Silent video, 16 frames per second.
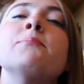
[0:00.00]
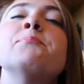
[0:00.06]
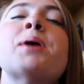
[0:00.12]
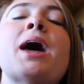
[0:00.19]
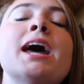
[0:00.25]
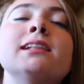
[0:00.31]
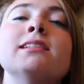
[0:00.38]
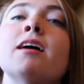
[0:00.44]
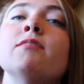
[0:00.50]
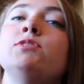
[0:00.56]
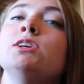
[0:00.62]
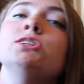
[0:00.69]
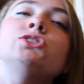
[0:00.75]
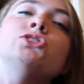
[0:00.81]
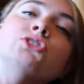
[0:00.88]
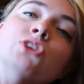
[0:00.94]
but I loved
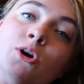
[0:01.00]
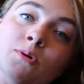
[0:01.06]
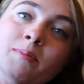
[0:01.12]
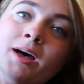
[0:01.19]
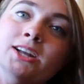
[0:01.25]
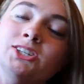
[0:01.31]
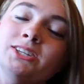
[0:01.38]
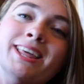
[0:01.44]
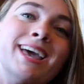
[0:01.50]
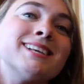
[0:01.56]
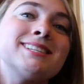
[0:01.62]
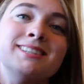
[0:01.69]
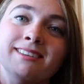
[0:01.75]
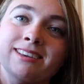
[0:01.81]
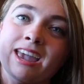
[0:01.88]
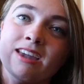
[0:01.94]
it so much that I
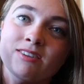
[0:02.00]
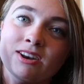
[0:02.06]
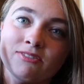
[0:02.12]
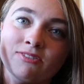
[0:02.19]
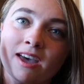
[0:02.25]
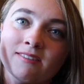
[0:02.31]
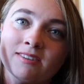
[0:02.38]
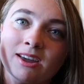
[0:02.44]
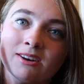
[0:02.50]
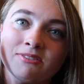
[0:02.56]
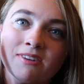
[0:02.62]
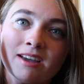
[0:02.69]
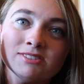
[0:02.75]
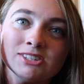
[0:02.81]
still gave it a 5 out of 5